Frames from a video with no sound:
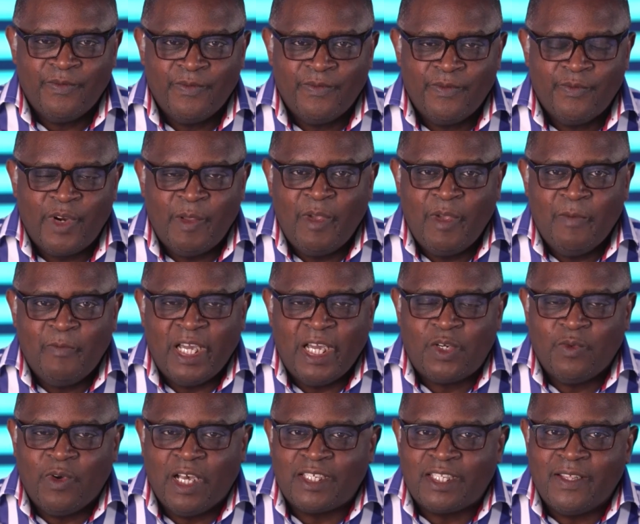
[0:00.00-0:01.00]
Remember, it
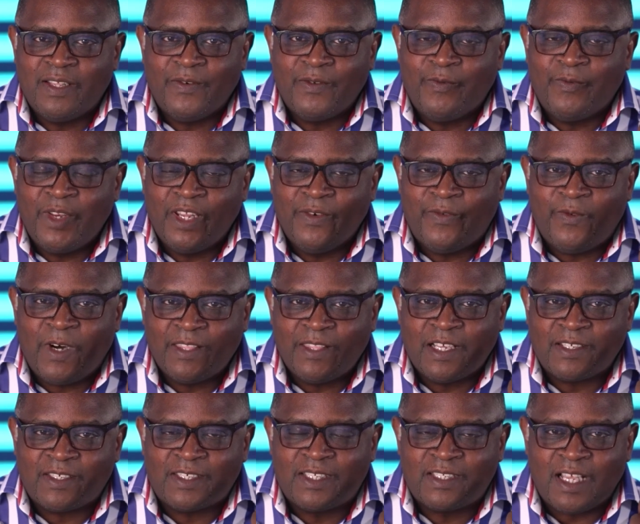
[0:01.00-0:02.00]
was the
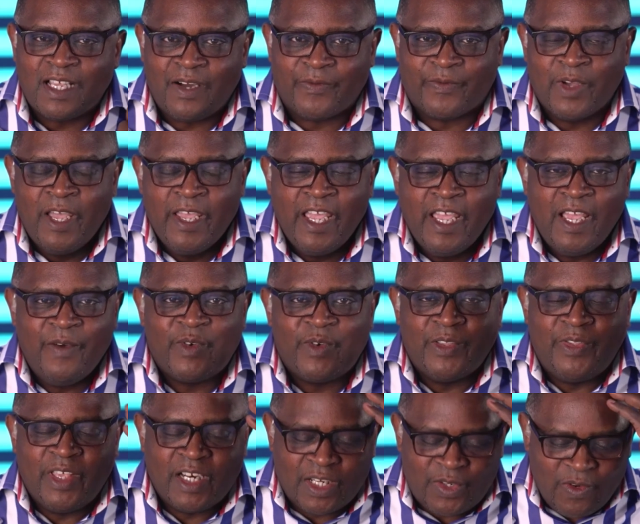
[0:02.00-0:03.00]
Father's stuff.
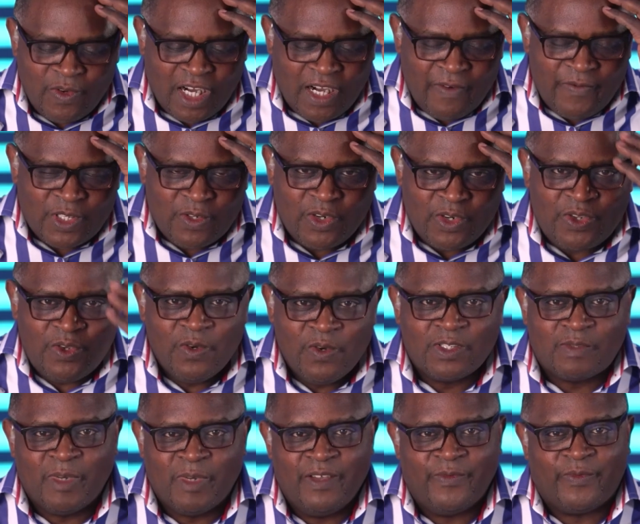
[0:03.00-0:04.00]
Everything that you have is not yours,
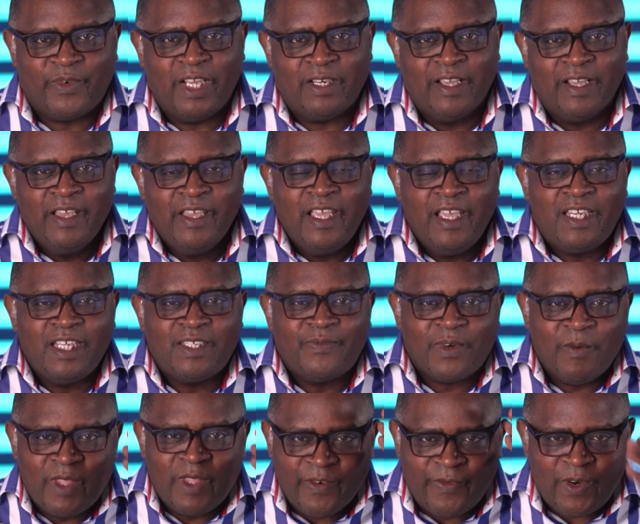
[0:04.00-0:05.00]
my friend. It is
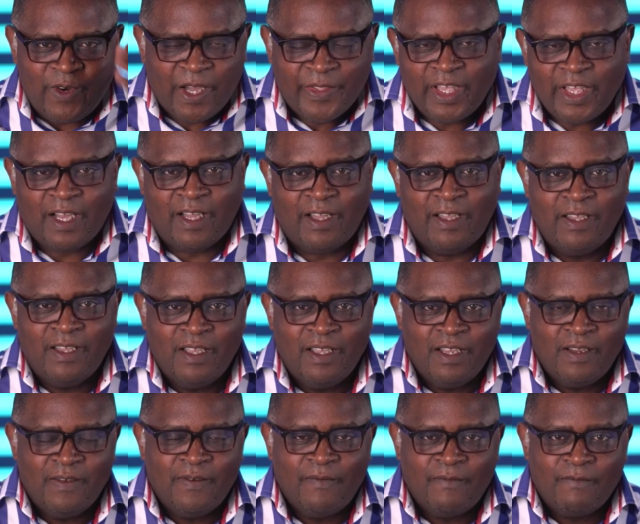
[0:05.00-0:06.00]
from the Father.
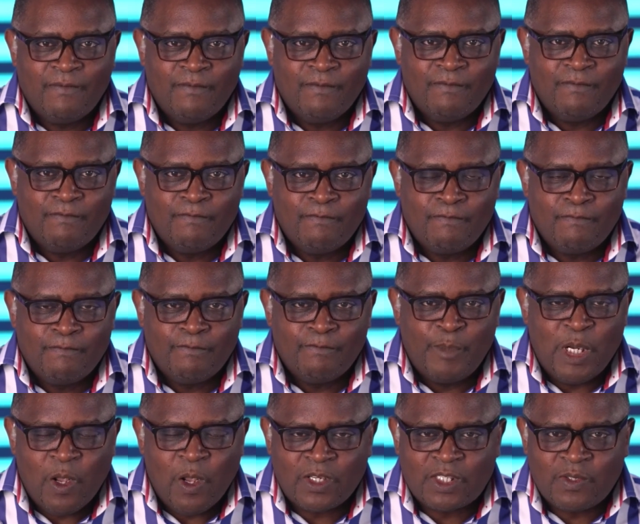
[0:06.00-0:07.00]
It
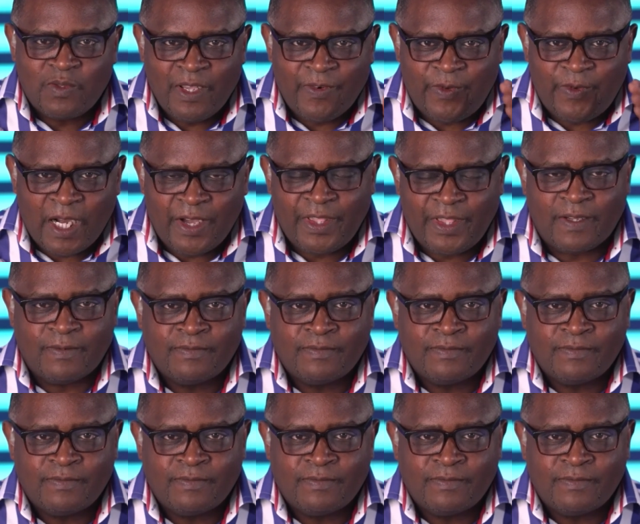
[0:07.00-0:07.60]
belongs to the Father.